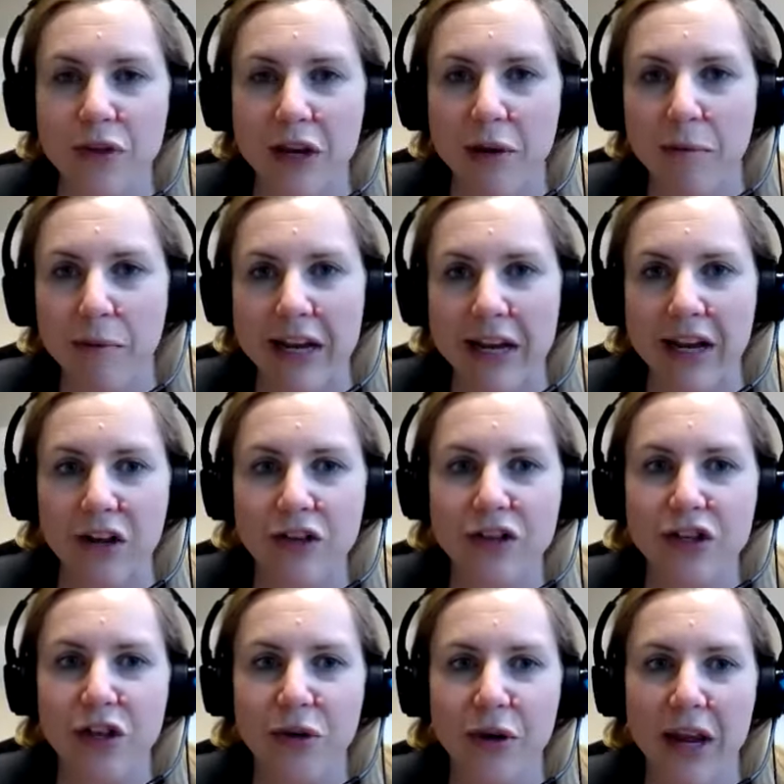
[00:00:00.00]
with anybody
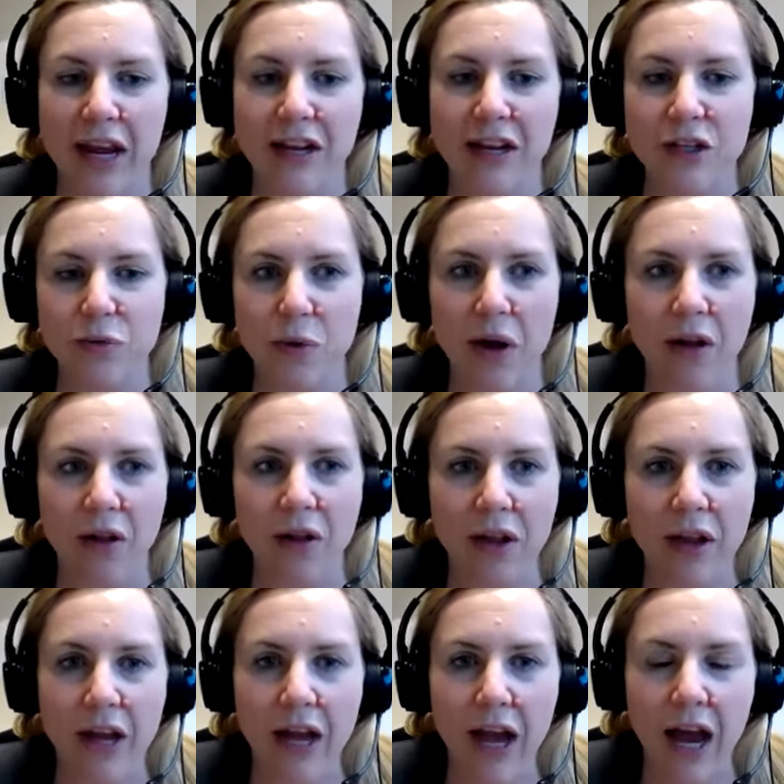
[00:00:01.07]
else, you can as well.
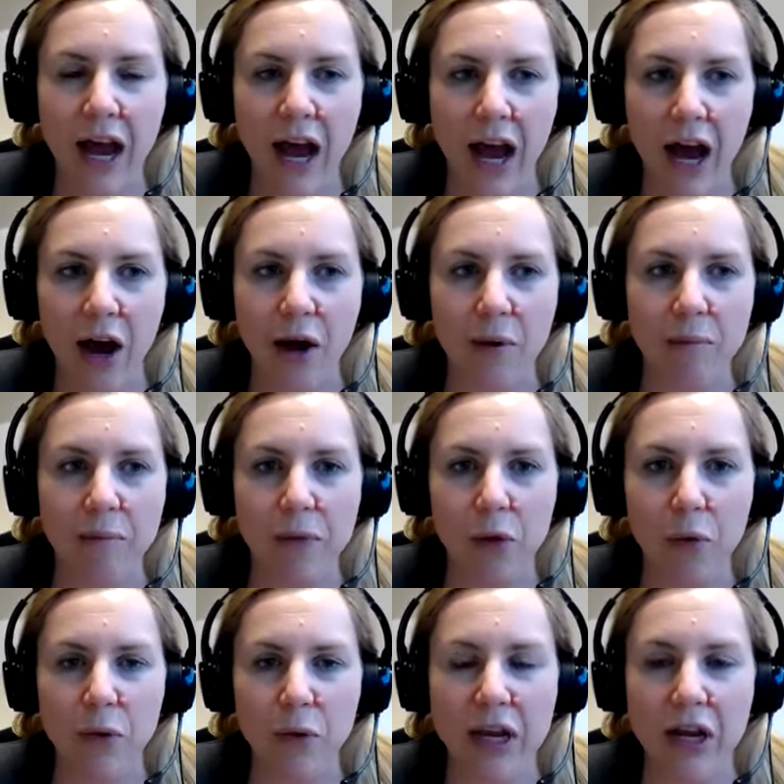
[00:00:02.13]
Um,
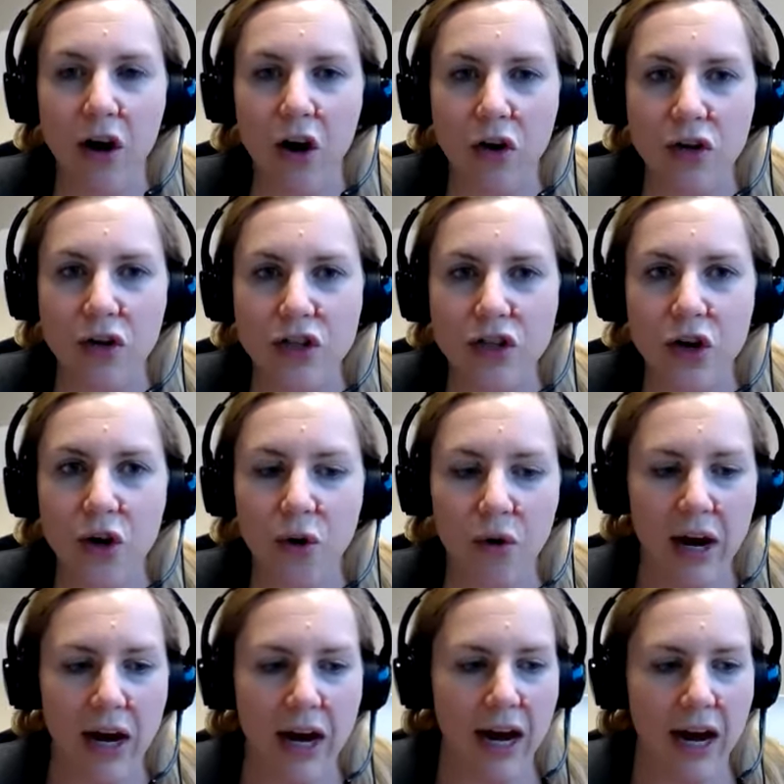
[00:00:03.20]
we
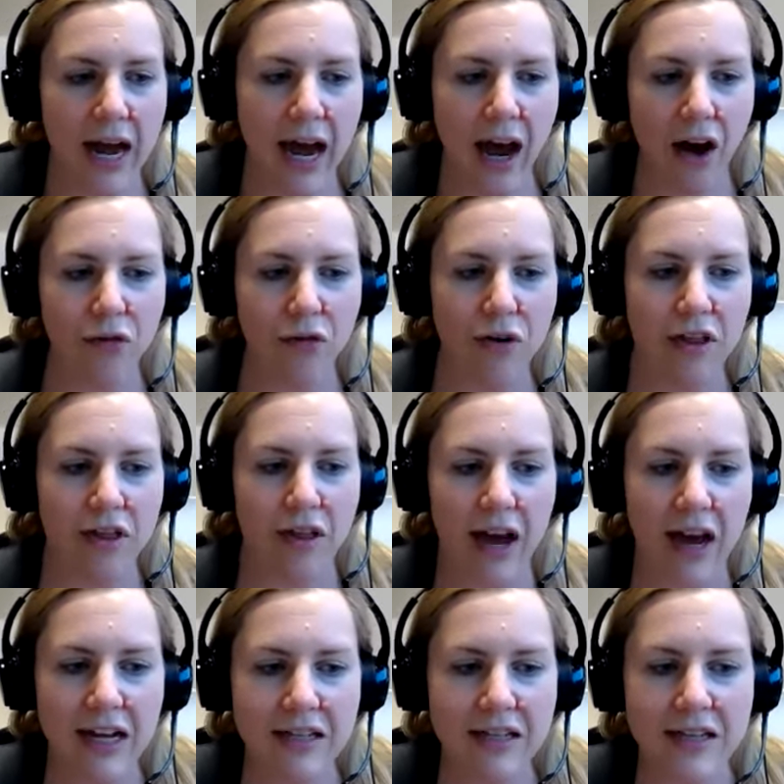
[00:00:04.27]
also uh, have with
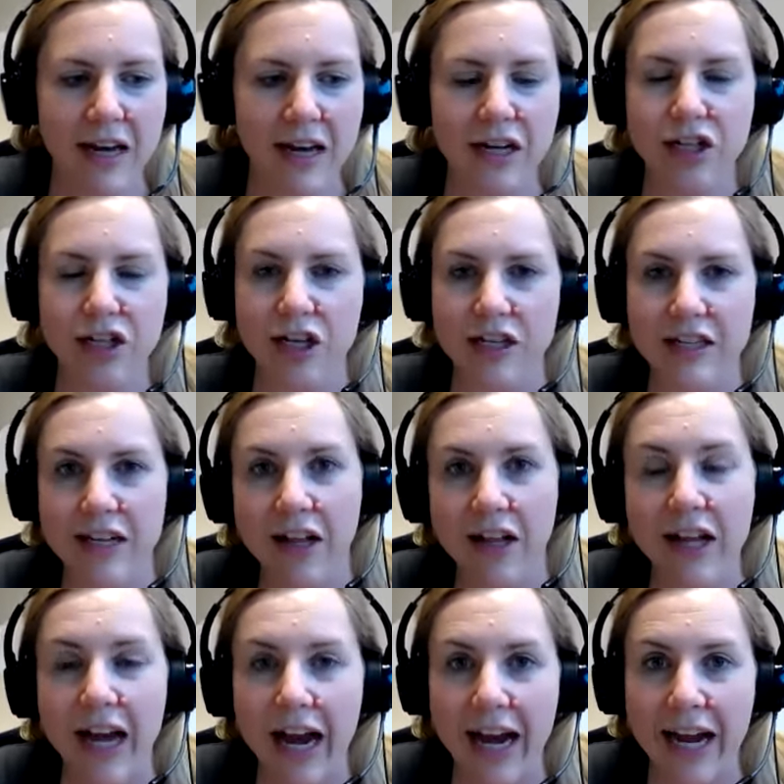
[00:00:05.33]
us uh, Chantal
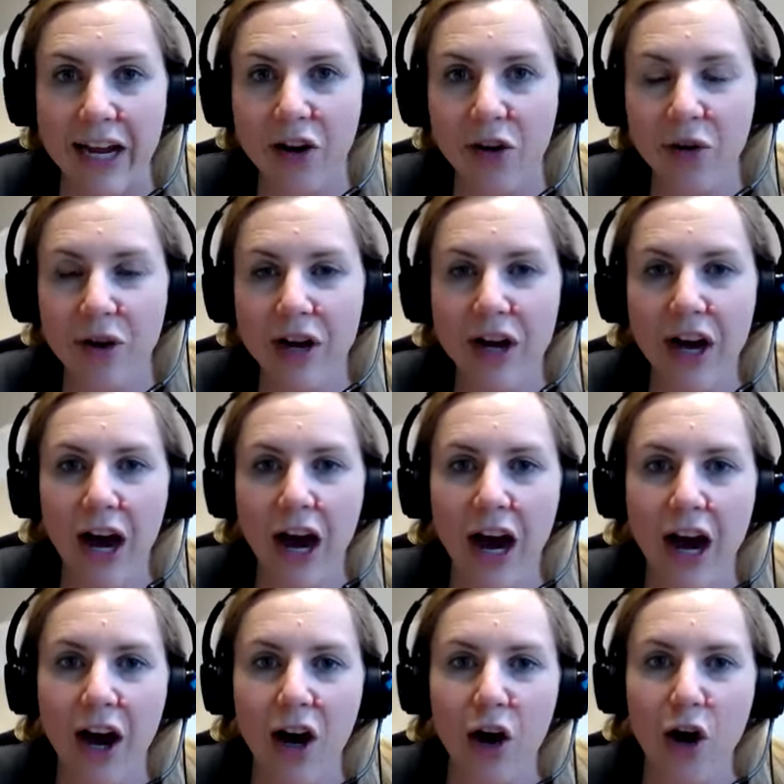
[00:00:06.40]
Cayo,
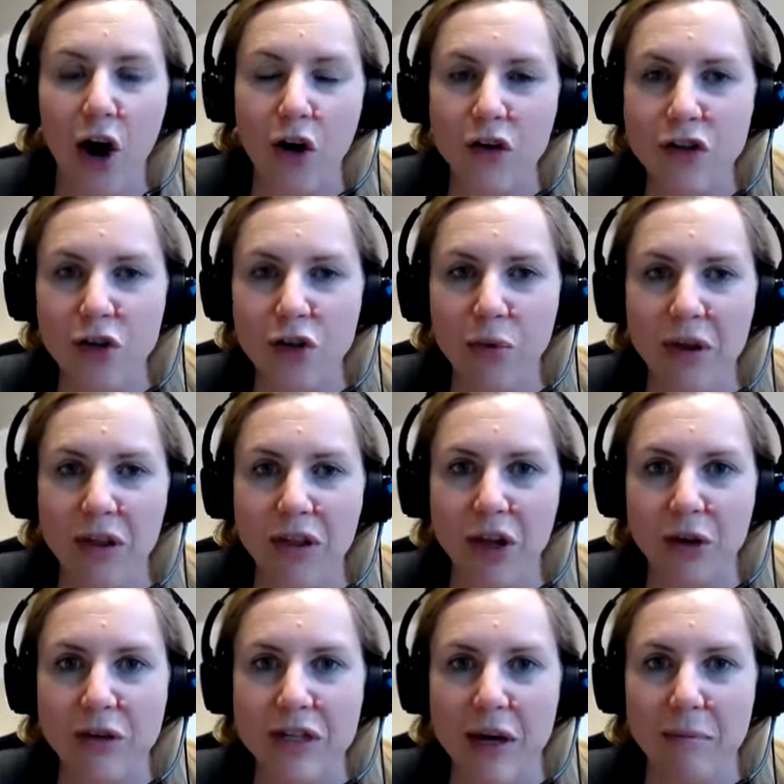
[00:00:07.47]
uh, also with
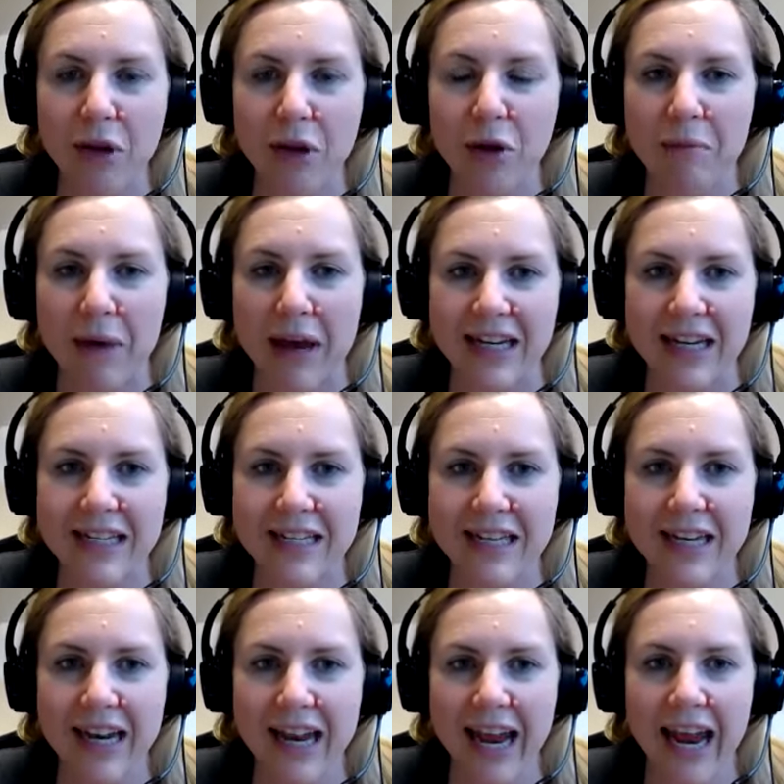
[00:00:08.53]
UW Medicine.